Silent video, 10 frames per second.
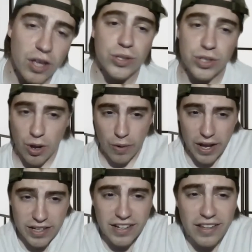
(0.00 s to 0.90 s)
So
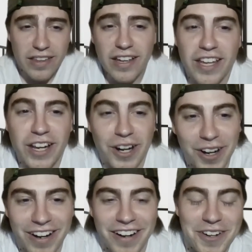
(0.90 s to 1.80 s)
I did a thing
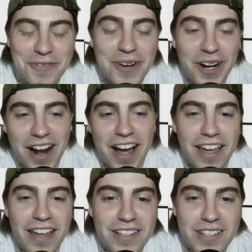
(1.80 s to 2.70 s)
here where
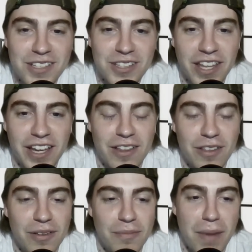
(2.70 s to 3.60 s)
I listed
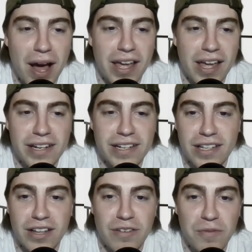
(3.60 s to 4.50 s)
my
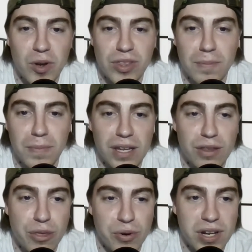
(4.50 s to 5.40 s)
idea of what the big
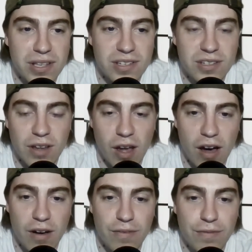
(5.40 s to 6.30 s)
threes
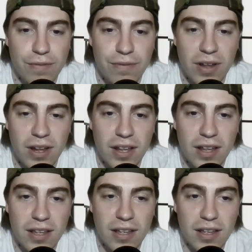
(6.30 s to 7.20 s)
of
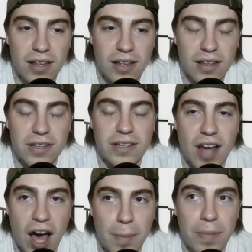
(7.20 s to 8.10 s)
the
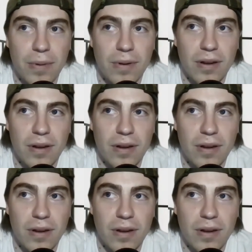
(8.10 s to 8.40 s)
top.